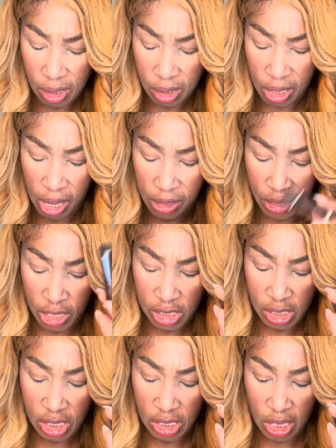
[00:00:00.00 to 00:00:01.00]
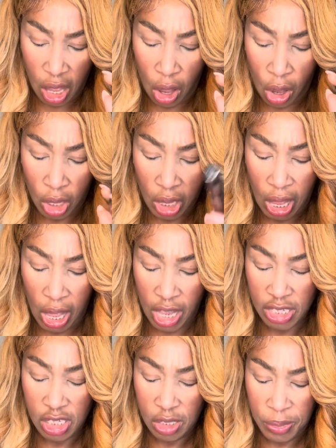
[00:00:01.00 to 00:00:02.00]
that this is called
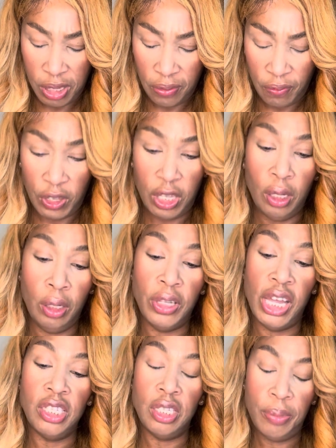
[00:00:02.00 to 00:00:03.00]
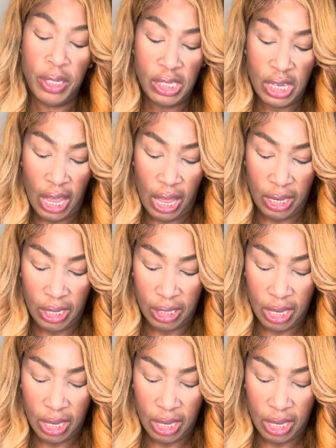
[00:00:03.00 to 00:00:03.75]
Cosmic Veil. That's the metallic.